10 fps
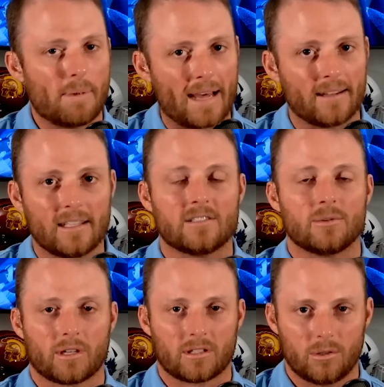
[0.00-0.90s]
badly
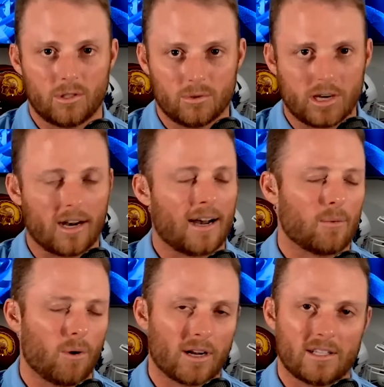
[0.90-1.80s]
to include Utah. I
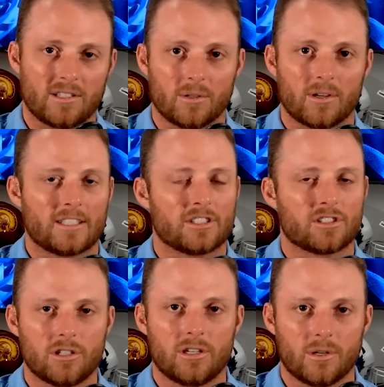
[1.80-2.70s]
wanted to. I
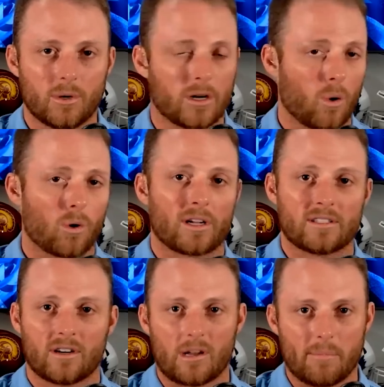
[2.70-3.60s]
just couldn't do it.
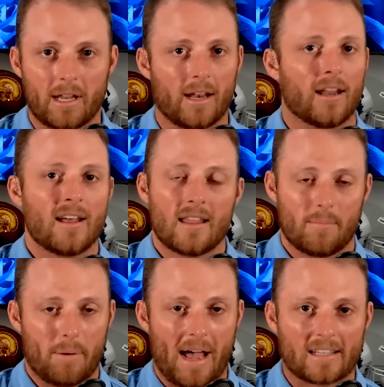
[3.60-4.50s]
Oregon's already been in.
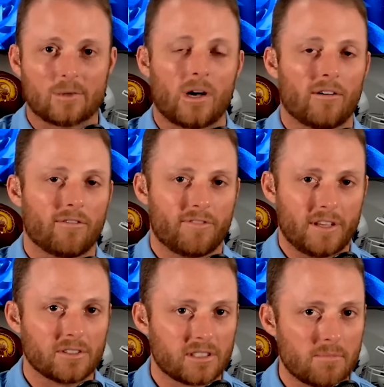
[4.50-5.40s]
The Pac twelve
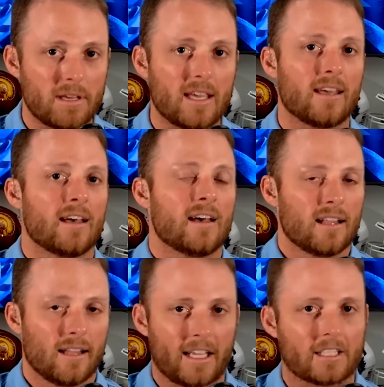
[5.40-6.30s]
feels to me
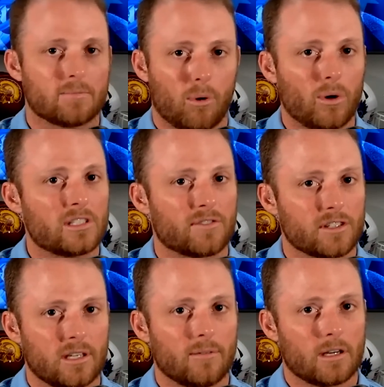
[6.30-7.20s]
like it's poised for
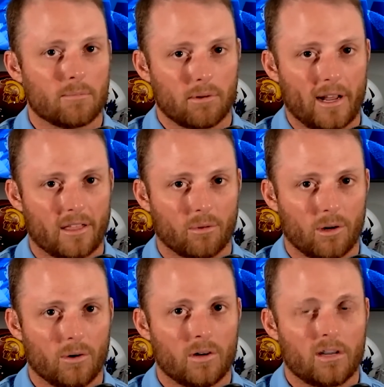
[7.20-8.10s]
someone to break through.